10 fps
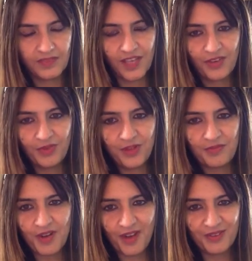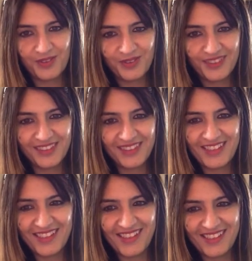I got the word bravo.
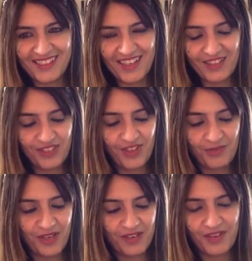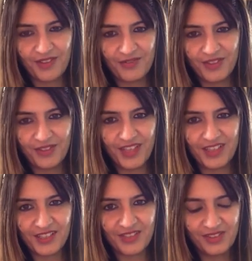That's nice. I also got Braveheart for you
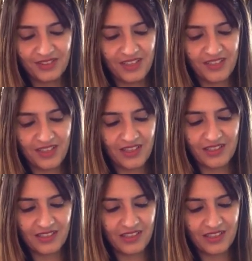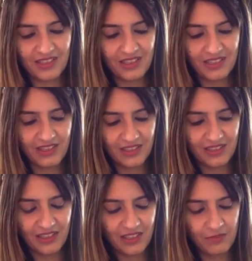guys, no? That's nice.
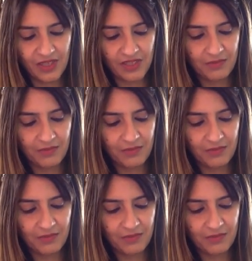Any money